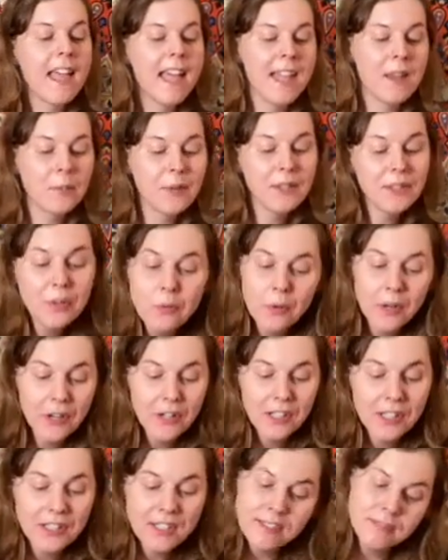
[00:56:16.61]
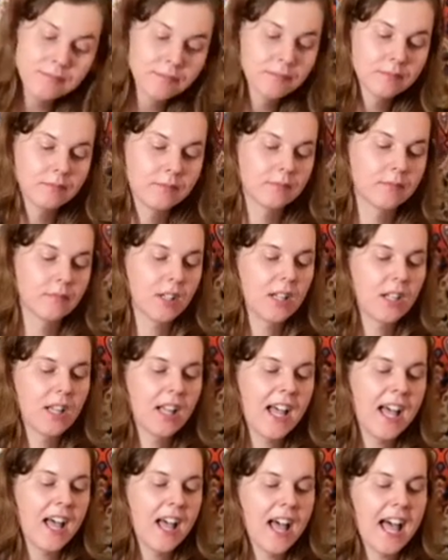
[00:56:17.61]
And with the World,
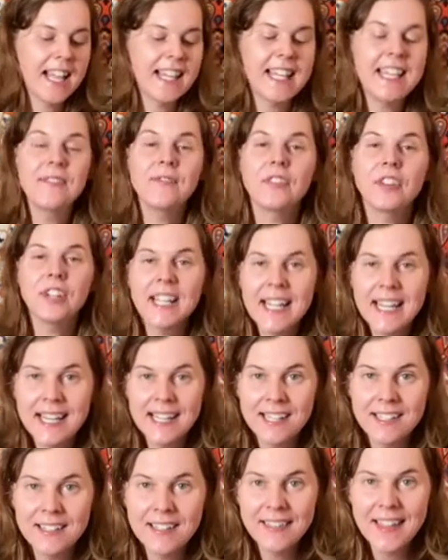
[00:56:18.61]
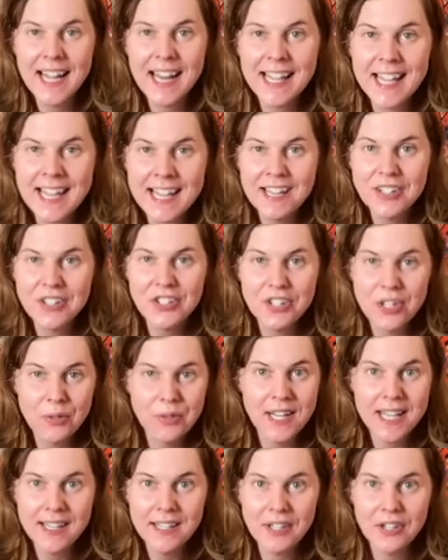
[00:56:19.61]
I keep forgetting that I can't show
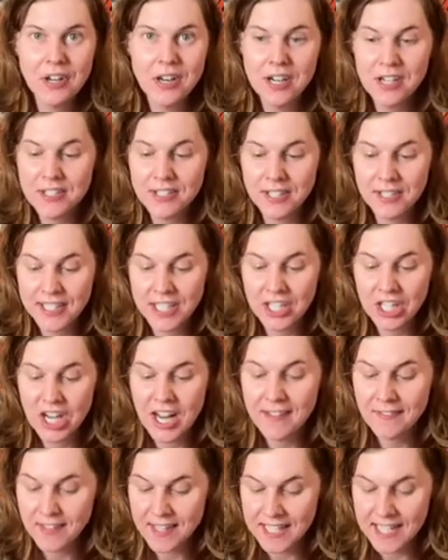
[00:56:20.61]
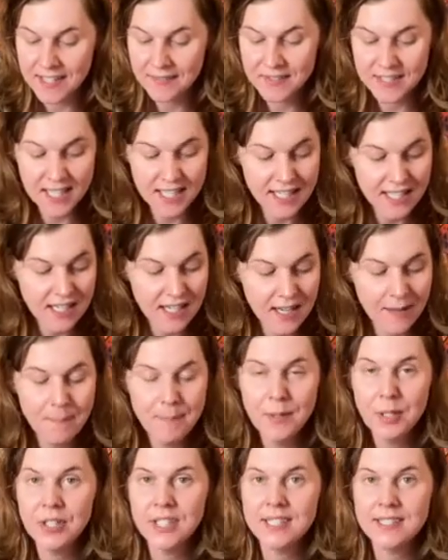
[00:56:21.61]
naked cards on here. I feel like I've done it a
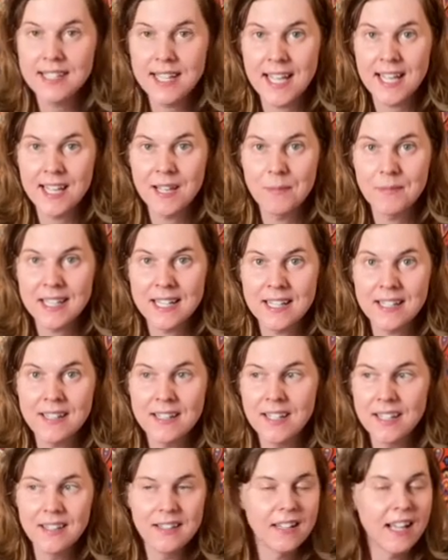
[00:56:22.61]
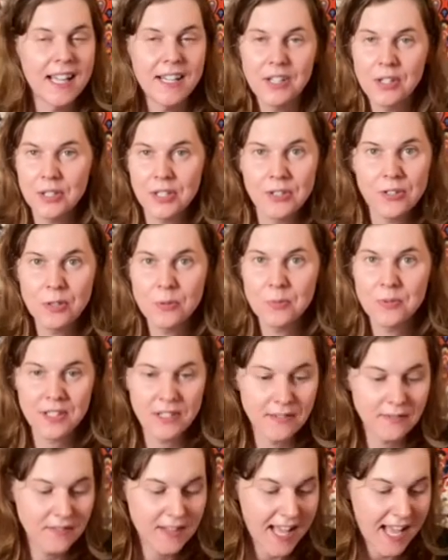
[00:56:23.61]
million times, and I know YouTube's
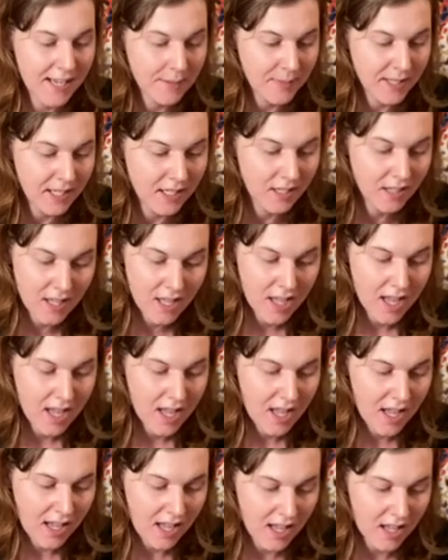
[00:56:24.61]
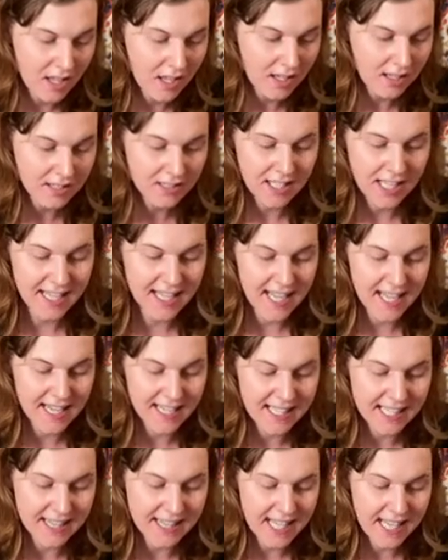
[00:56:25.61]
gonna flag me. I gotta
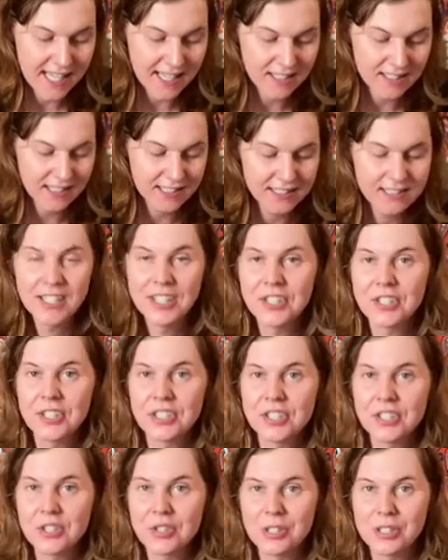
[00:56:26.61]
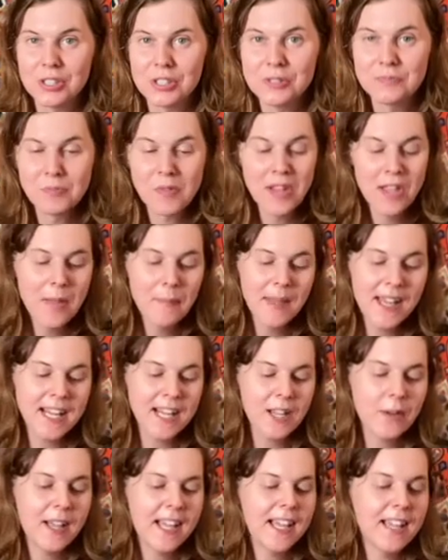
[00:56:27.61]
get that under control. But
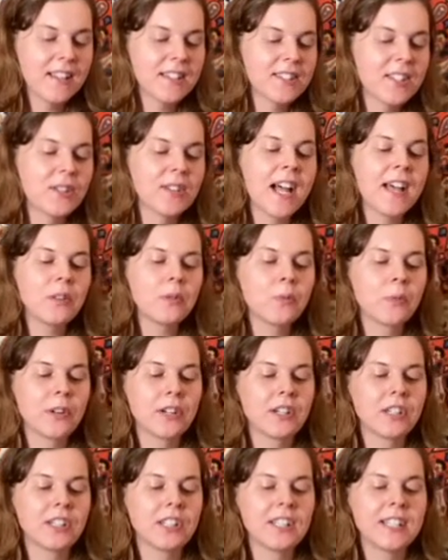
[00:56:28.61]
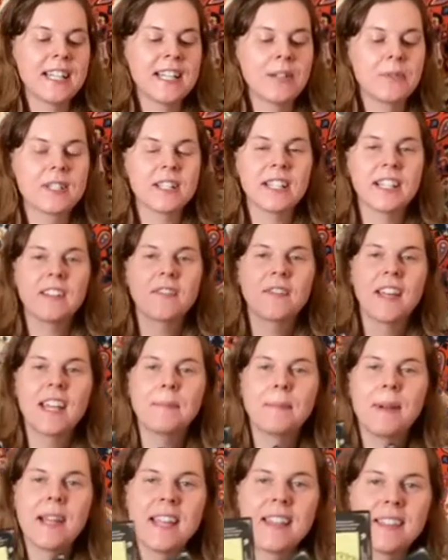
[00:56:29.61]
anyway, so you got the World, and it was
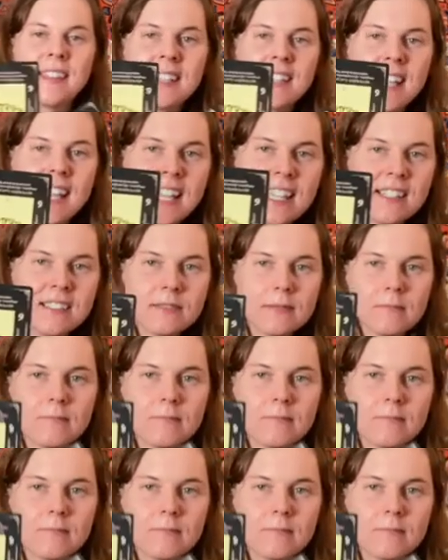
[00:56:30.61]
clarified by the Nine